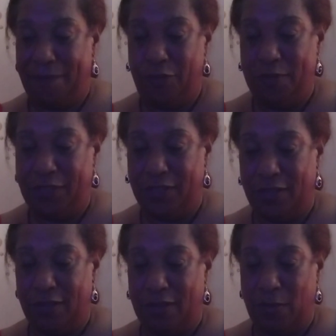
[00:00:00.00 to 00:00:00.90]
few minutes
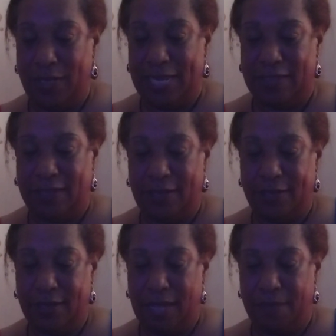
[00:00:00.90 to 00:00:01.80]
ago. I went downstairs
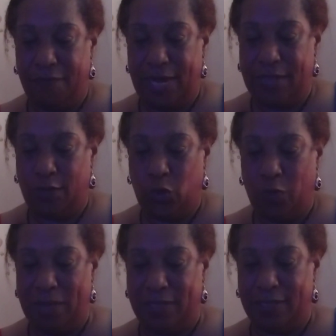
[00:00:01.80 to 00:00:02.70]
to um, answer the
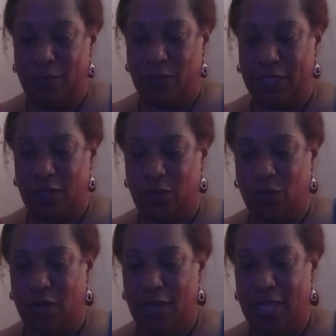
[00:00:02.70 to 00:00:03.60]
door. My son was at the
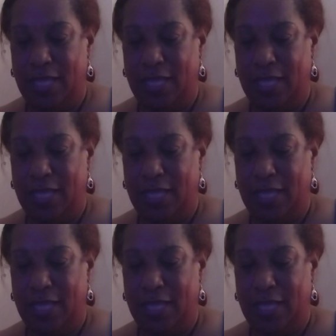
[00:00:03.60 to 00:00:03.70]
door